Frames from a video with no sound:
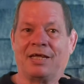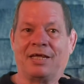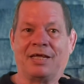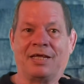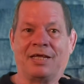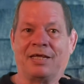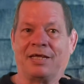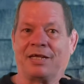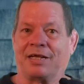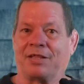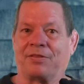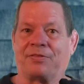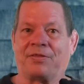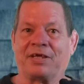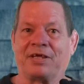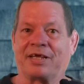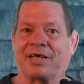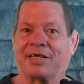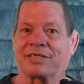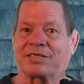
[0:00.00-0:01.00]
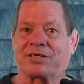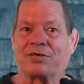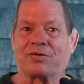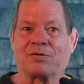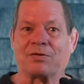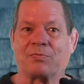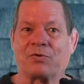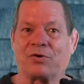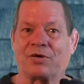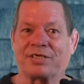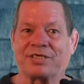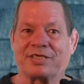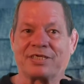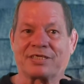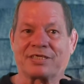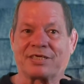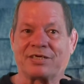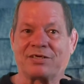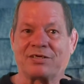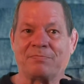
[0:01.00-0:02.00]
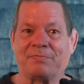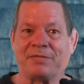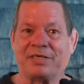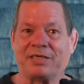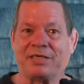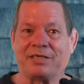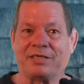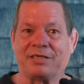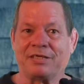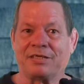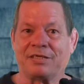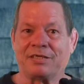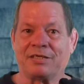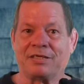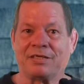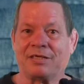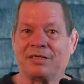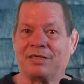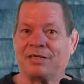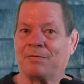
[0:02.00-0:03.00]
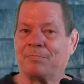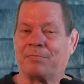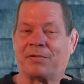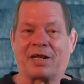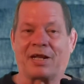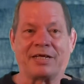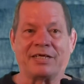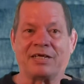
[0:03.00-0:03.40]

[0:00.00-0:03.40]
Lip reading: And I think I scared her more than she scared me. But I